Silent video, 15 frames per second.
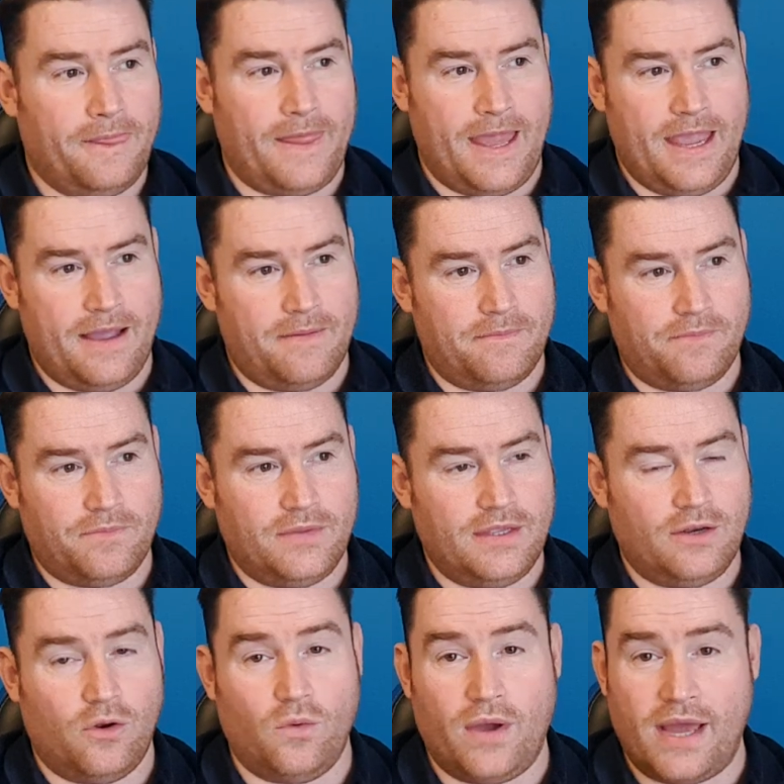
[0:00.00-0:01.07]
Um,
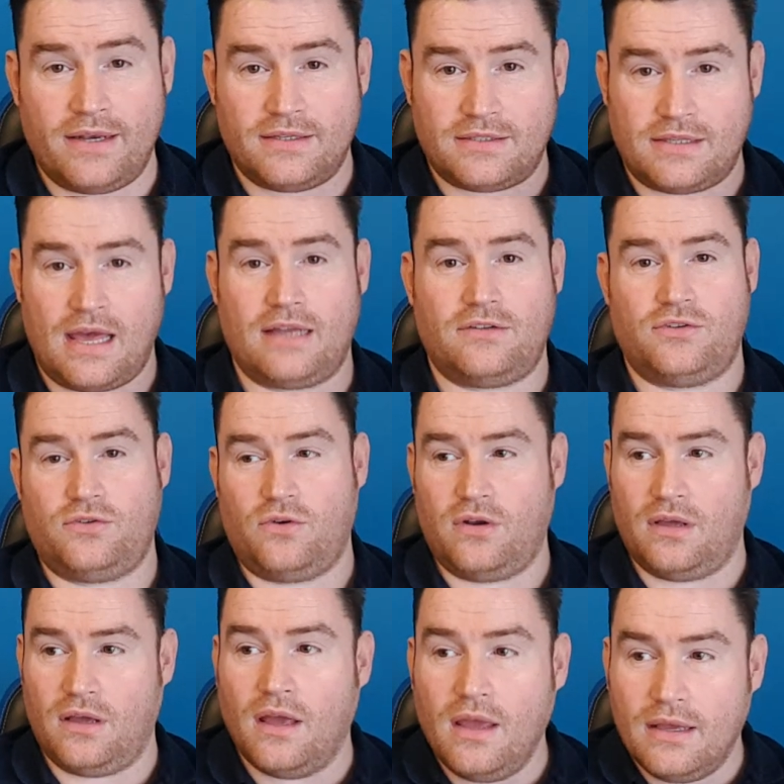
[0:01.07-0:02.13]
you know, and it's that sort
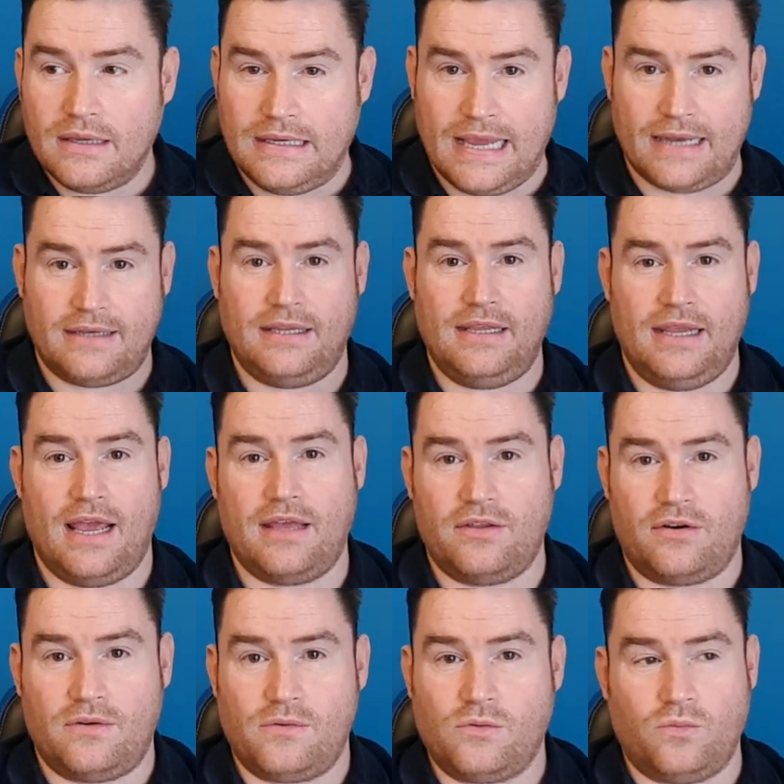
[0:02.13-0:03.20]
of get
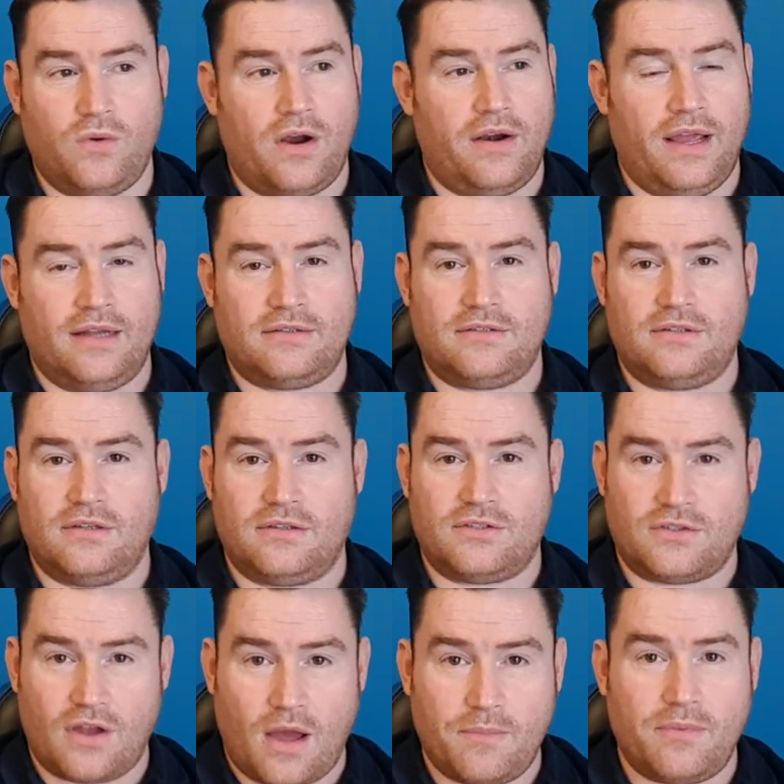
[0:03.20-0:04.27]
together where it's to
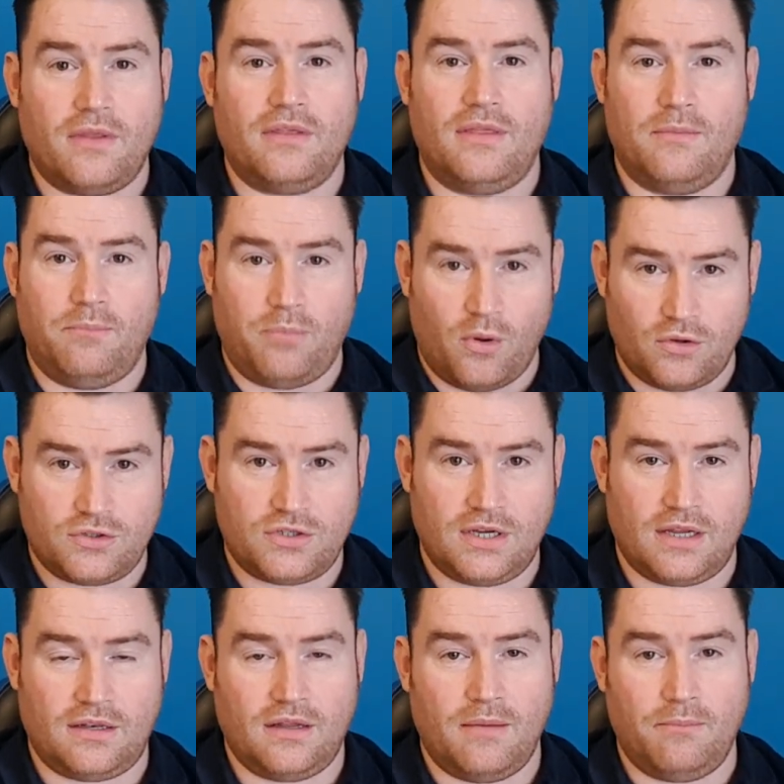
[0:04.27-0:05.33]
stop the
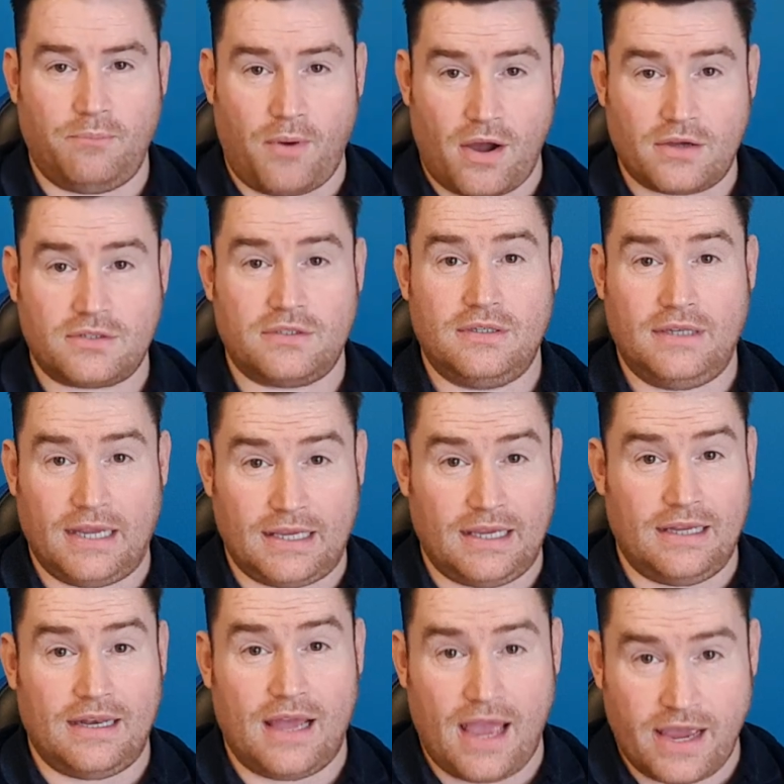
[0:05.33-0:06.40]
bullshit box
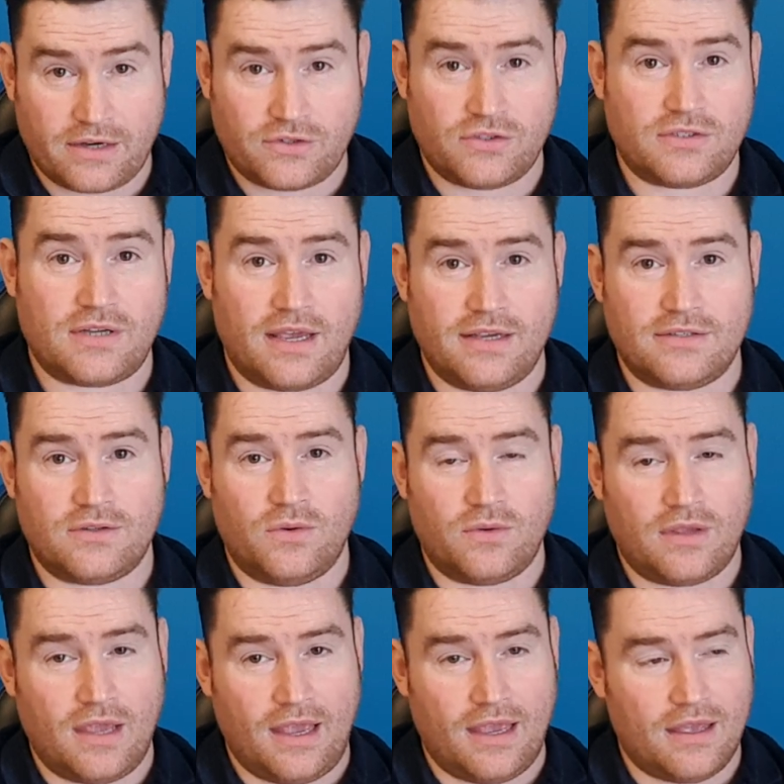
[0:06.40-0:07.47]
ticking exercise,
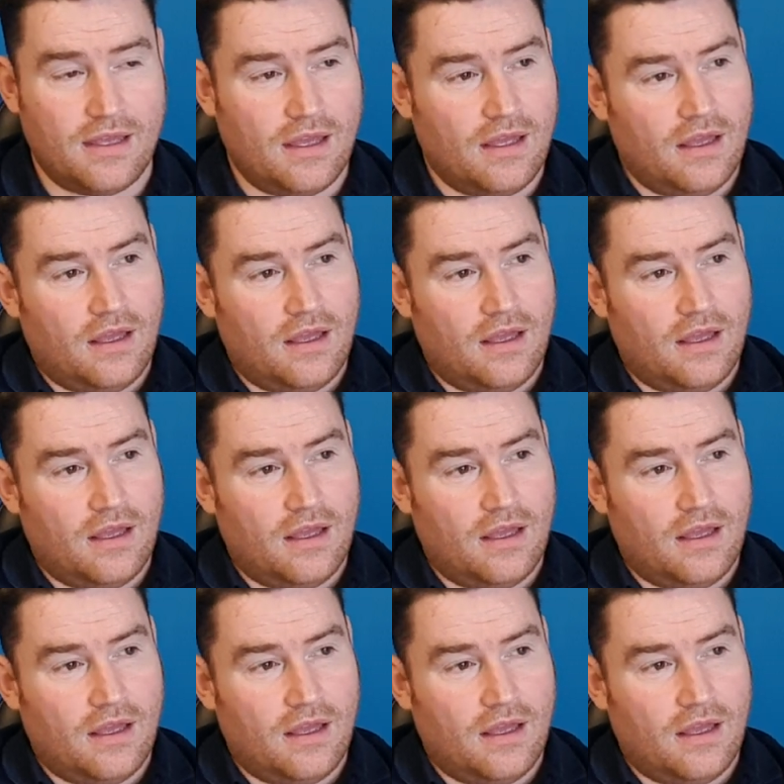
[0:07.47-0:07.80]
okay?